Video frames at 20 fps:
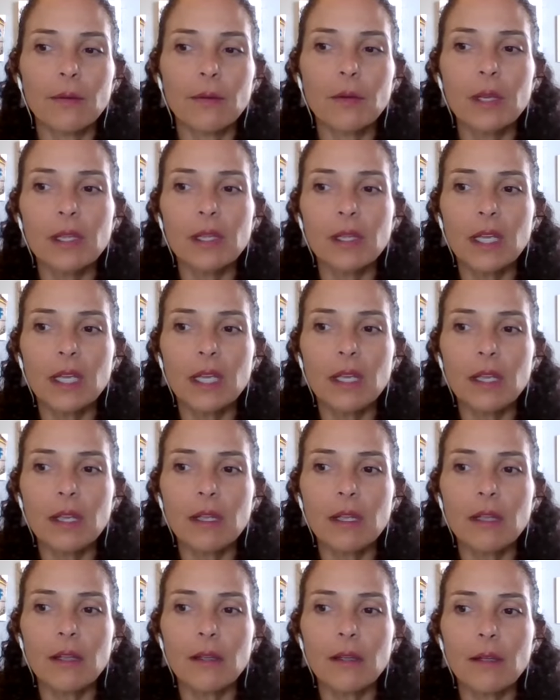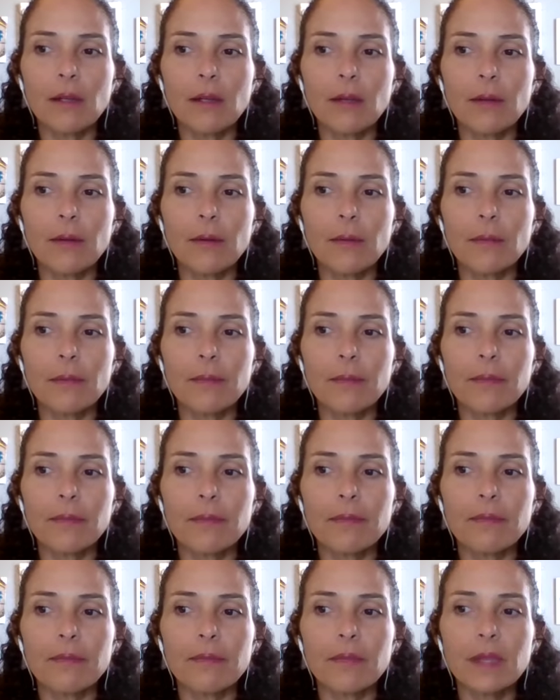really
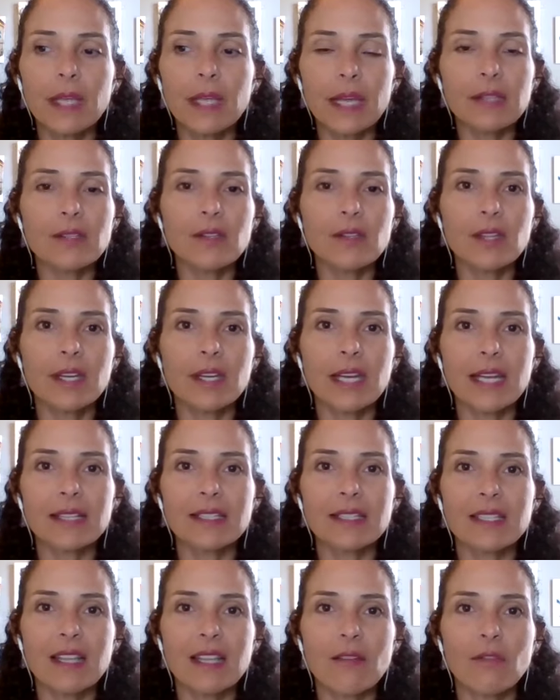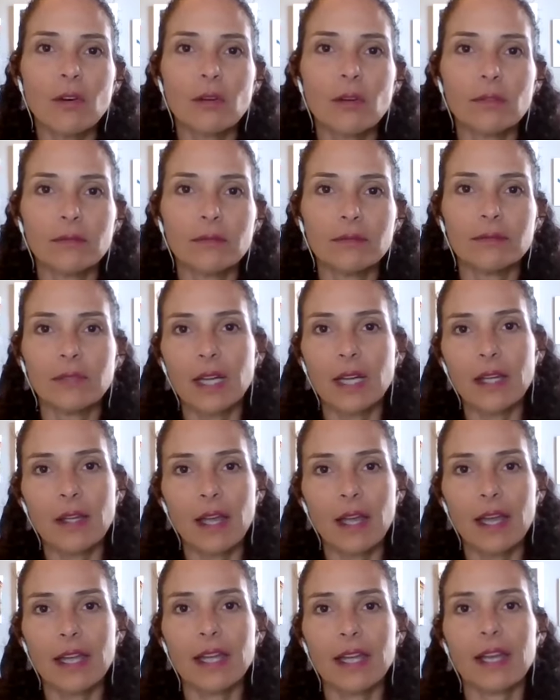get to the next level.
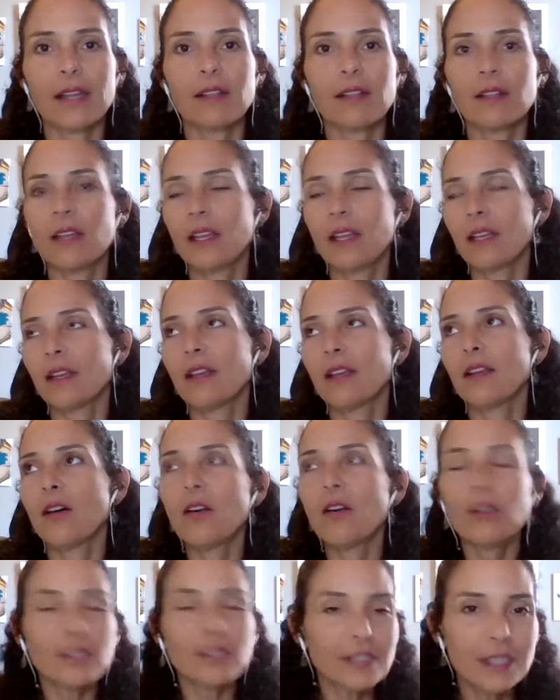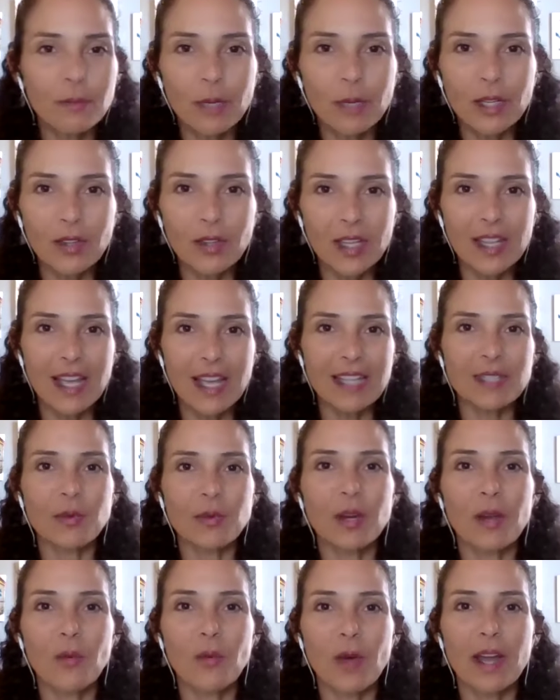Ultimately,
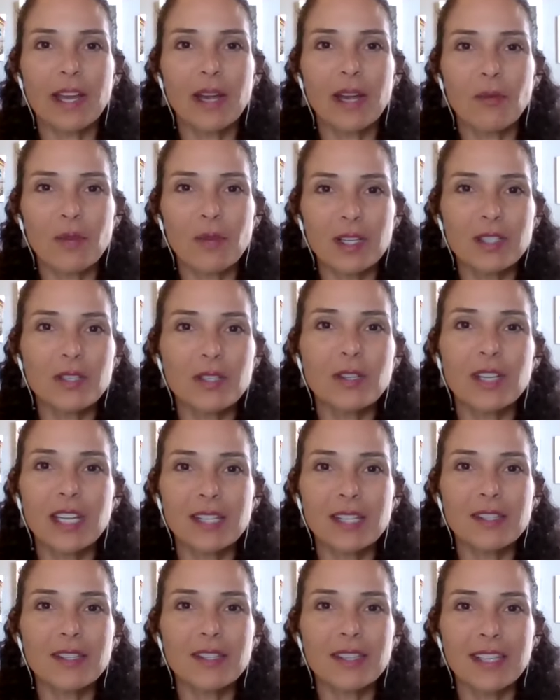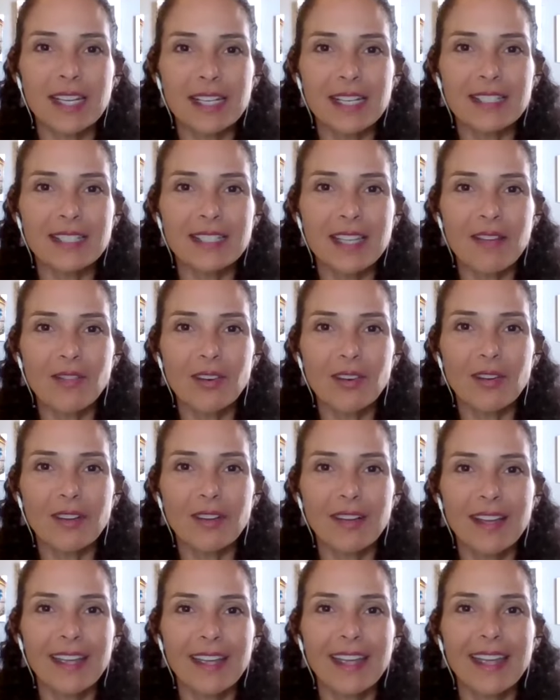that's what I want. I want you to get to the next
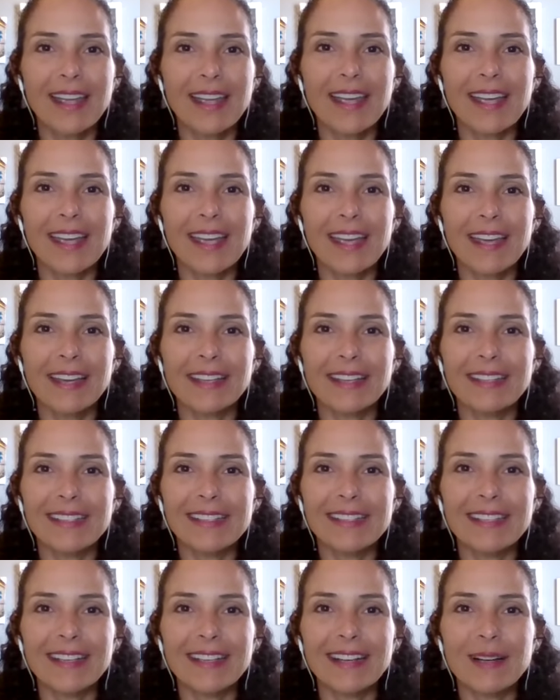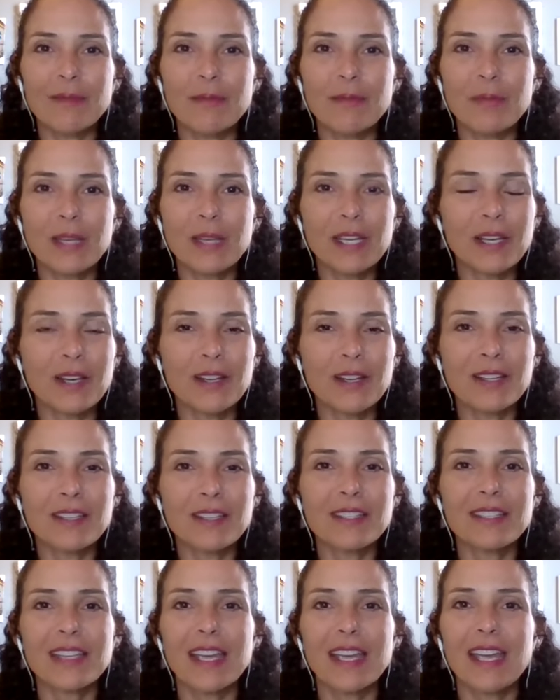level. And
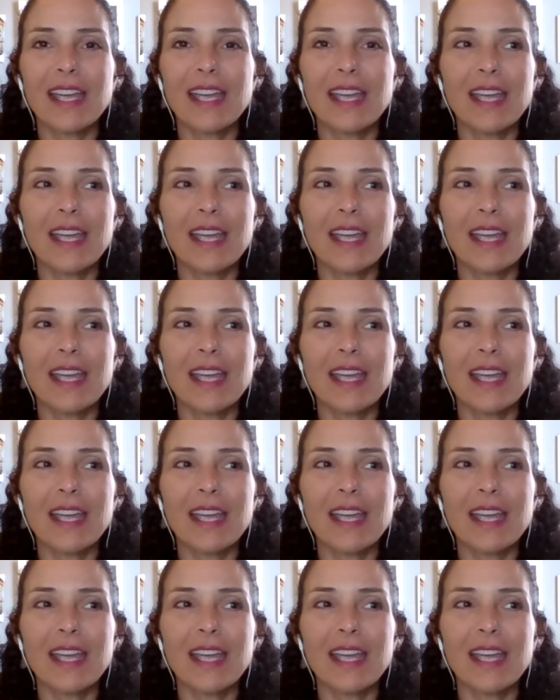because